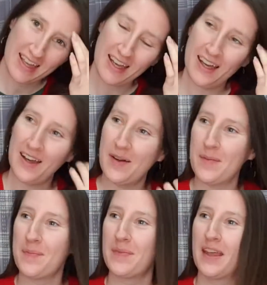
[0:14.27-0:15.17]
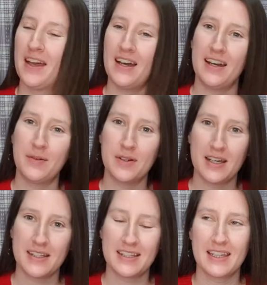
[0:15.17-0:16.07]
I
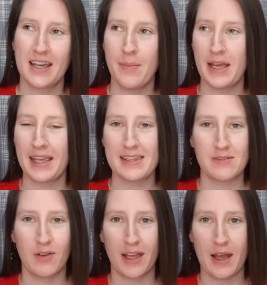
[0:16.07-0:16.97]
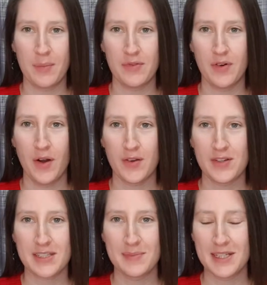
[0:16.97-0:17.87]
did think I might get this vlog out before
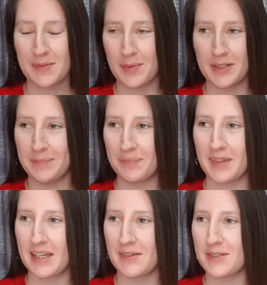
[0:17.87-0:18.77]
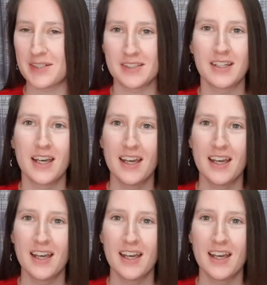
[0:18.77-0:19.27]
Christmas, but then I was just